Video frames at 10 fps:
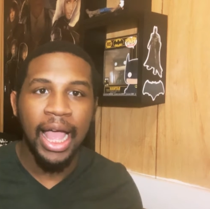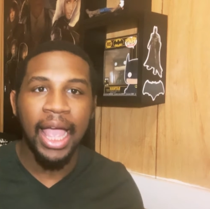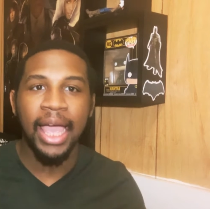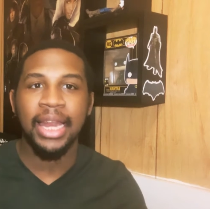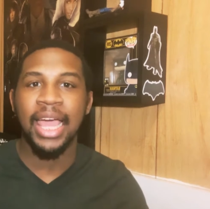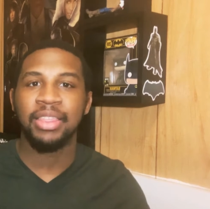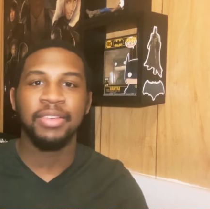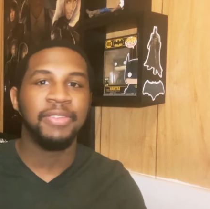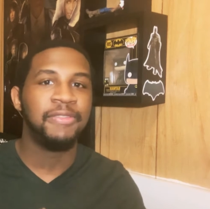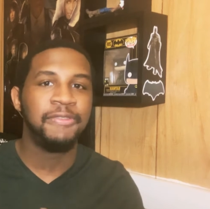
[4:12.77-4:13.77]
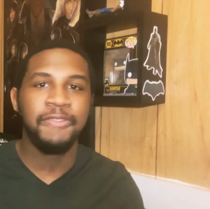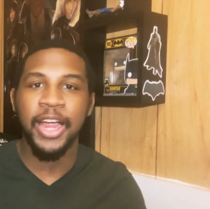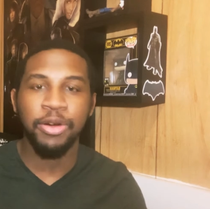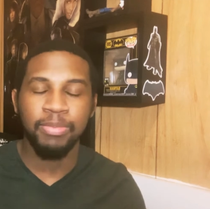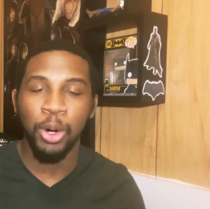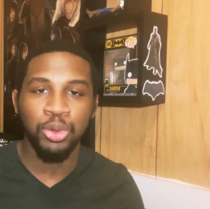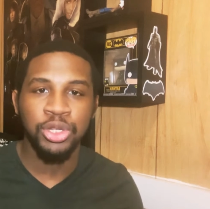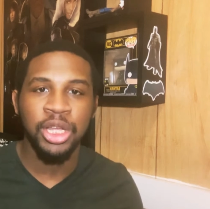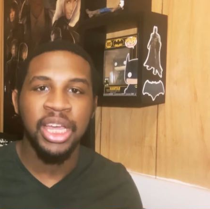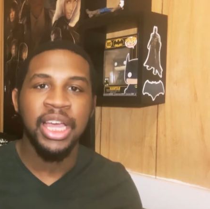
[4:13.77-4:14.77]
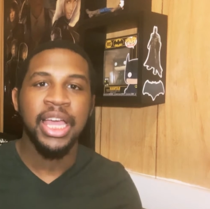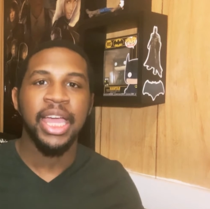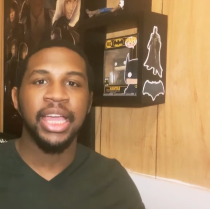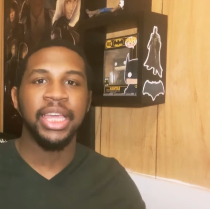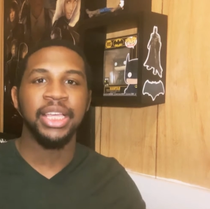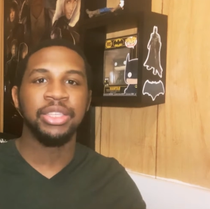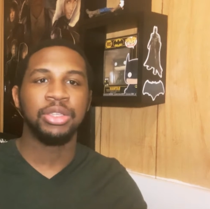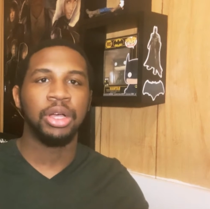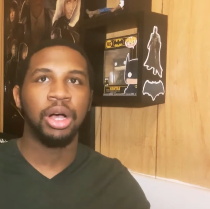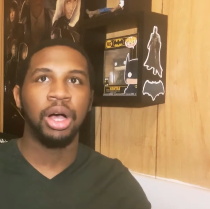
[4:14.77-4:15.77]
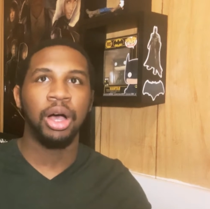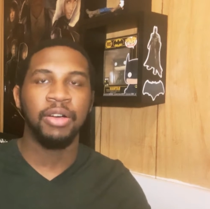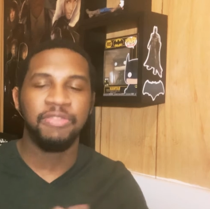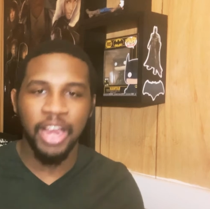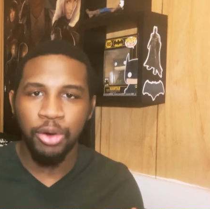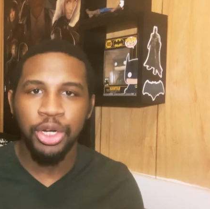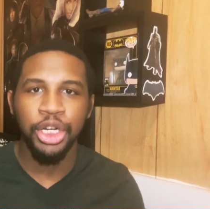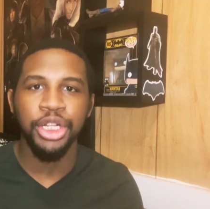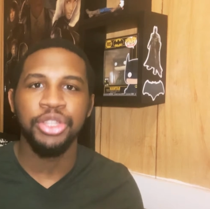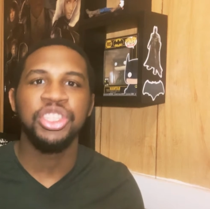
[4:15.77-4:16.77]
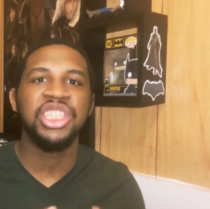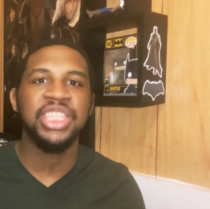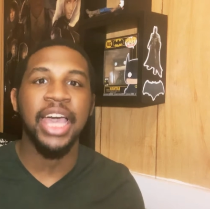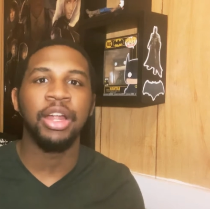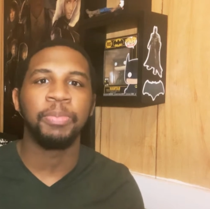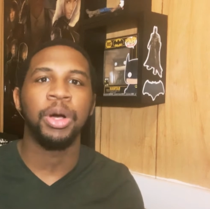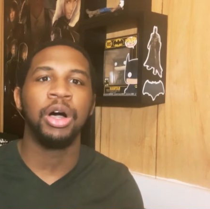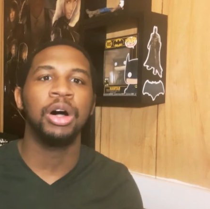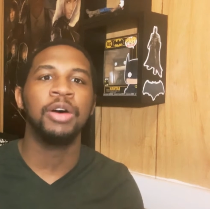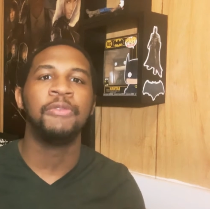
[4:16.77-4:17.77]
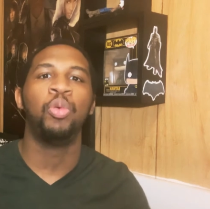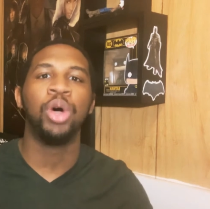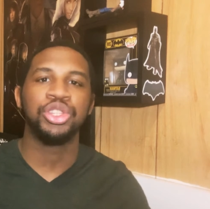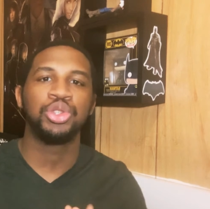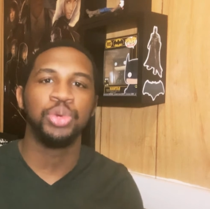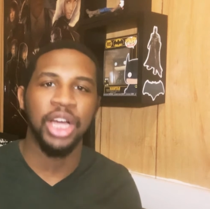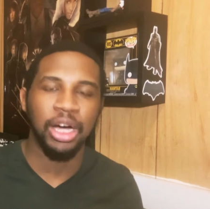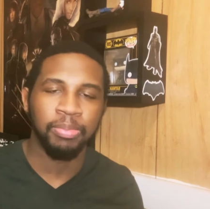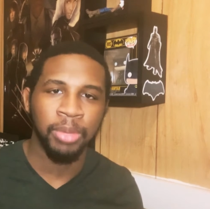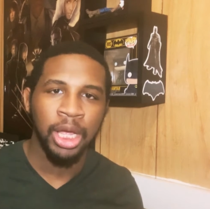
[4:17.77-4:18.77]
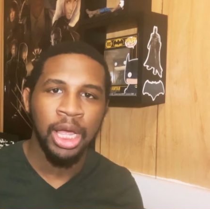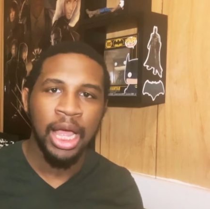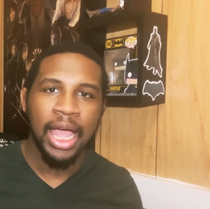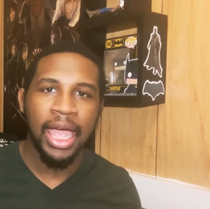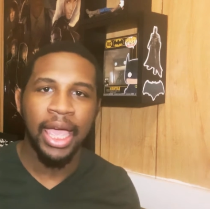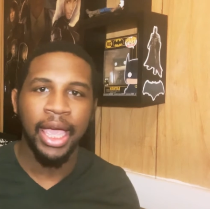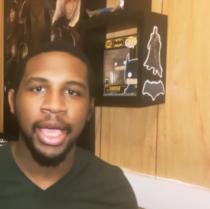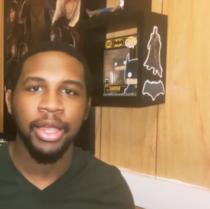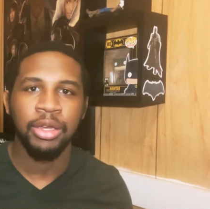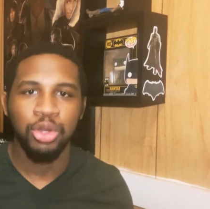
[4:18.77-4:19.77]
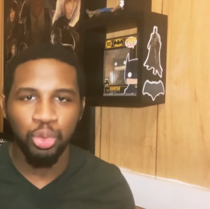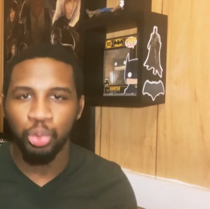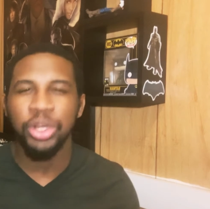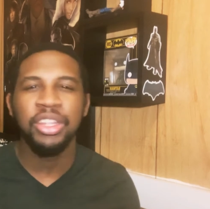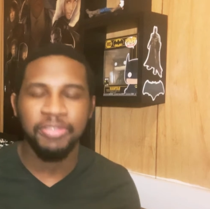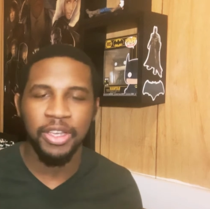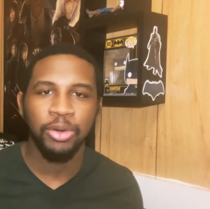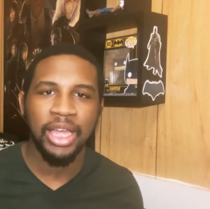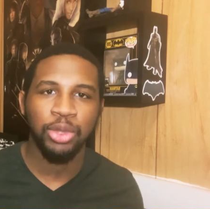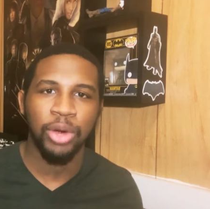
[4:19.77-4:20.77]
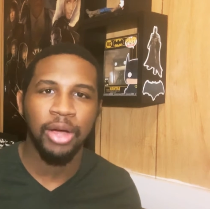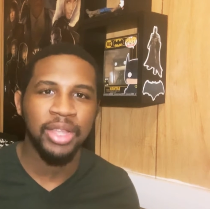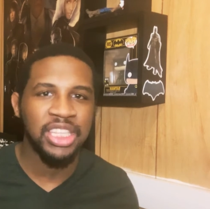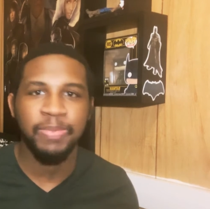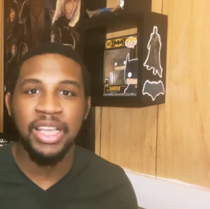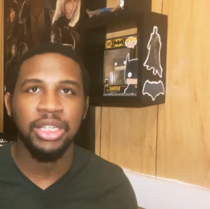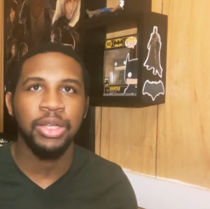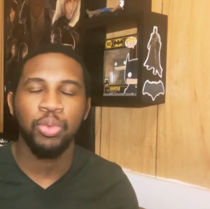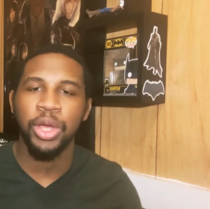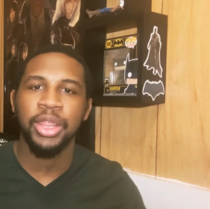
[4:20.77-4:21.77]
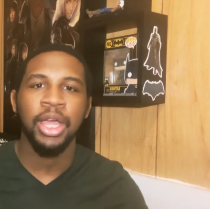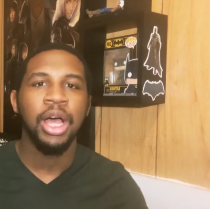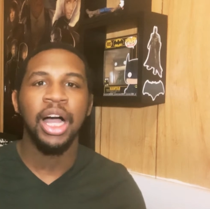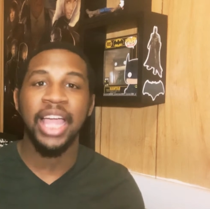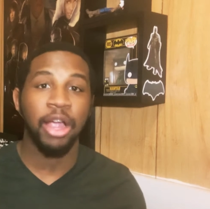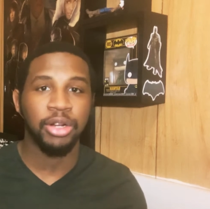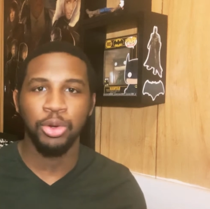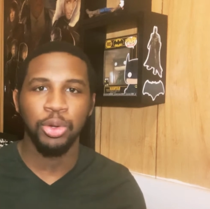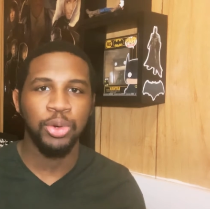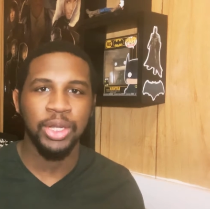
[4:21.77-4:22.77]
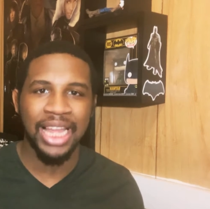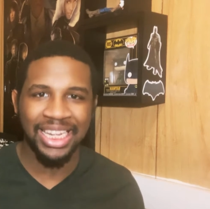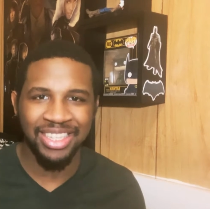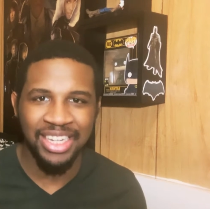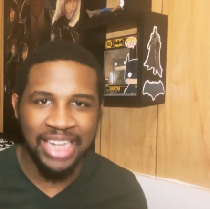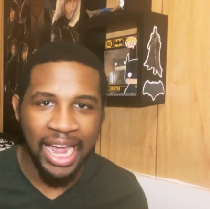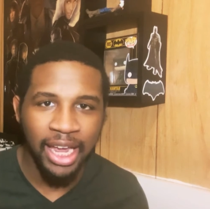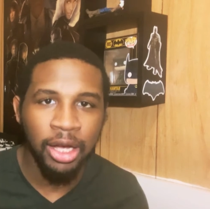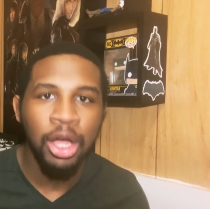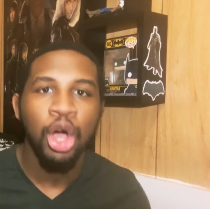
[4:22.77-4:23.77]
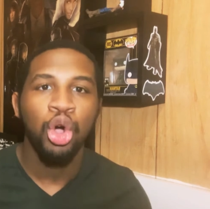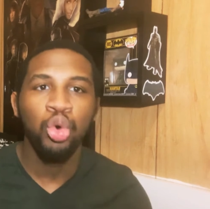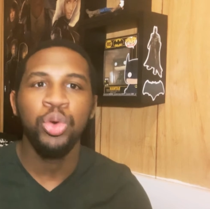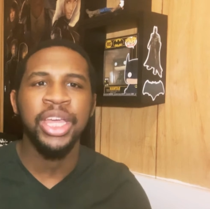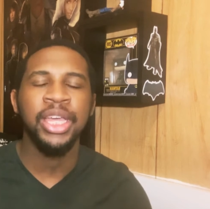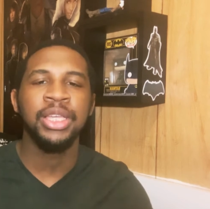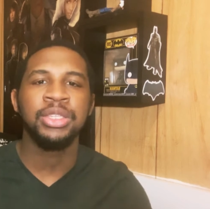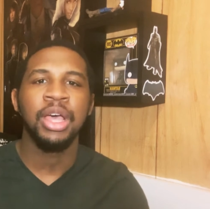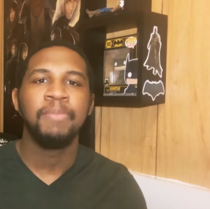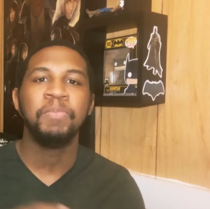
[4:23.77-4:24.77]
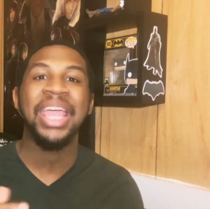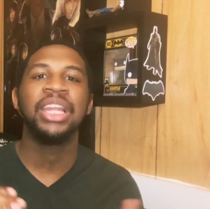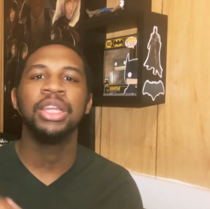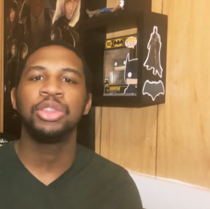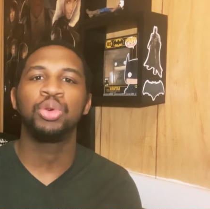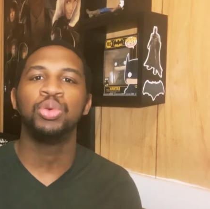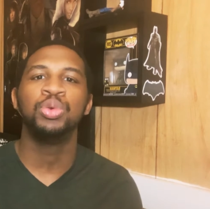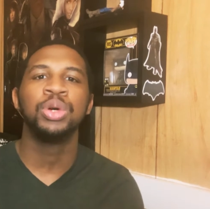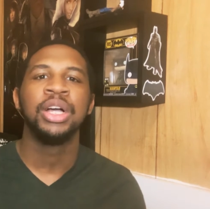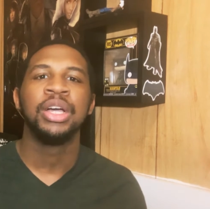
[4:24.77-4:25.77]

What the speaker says: and at the very most is a very good setup of what's to come. And you really feel that throughout, especially with a character who, like Zendaya, who is mainly through